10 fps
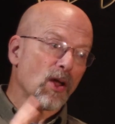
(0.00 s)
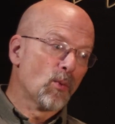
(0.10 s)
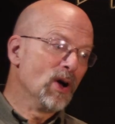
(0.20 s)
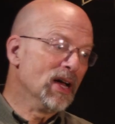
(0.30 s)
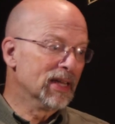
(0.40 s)

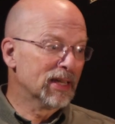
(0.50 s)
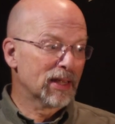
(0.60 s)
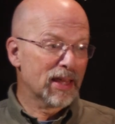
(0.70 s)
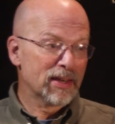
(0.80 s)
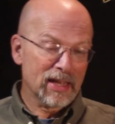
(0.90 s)
One,
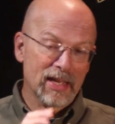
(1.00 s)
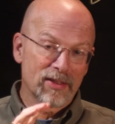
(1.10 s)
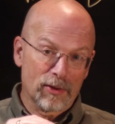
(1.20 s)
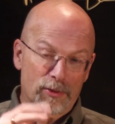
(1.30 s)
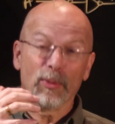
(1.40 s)
and
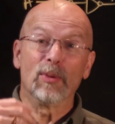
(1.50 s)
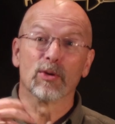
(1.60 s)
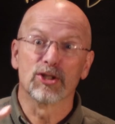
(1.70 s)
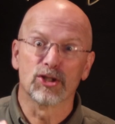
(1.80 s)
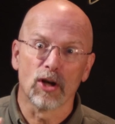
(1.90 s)
there are three
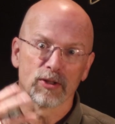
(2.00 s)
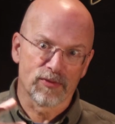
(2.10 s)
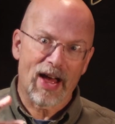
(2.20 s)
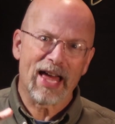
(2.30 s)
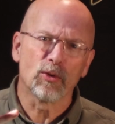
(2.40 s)

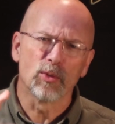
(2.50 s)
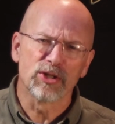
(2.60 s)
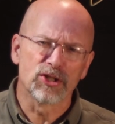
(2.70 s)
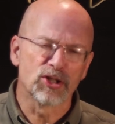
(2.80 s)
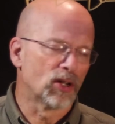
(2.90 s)
results, vital
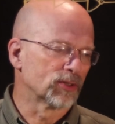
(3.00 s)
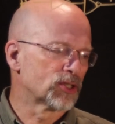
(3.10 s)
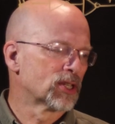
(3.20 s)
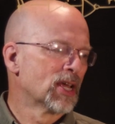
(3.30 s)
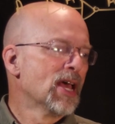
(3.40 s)

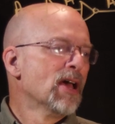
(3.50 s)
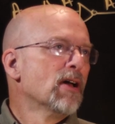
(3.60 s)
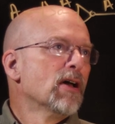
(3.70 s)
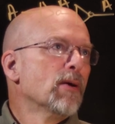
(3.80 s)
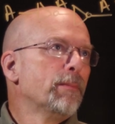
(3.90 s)
results,
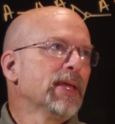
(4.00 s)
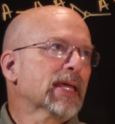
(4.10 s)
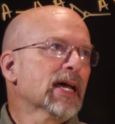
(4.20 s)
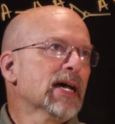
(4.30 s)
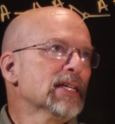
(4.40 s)

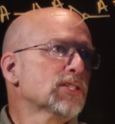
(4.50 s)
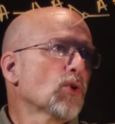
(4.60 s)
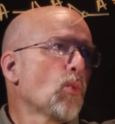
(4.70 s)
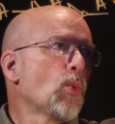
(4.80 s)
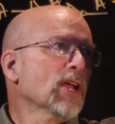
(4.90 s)
because
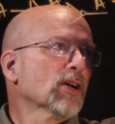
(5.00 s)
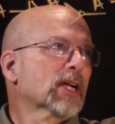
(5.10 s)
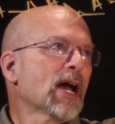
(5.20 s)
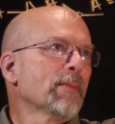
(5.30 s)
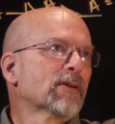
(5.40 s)
we are
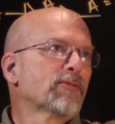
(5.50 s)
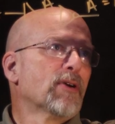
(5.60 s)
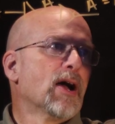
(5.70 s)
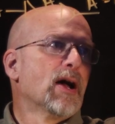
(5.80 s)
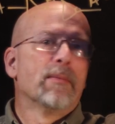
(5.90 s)
coming
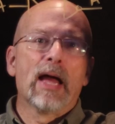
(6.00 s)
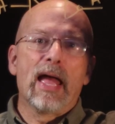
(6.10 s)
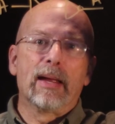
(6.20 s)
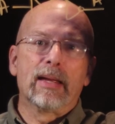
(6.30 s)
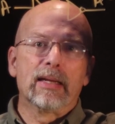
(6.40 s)
from
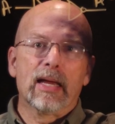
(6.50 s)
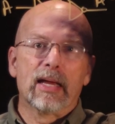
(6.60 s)
an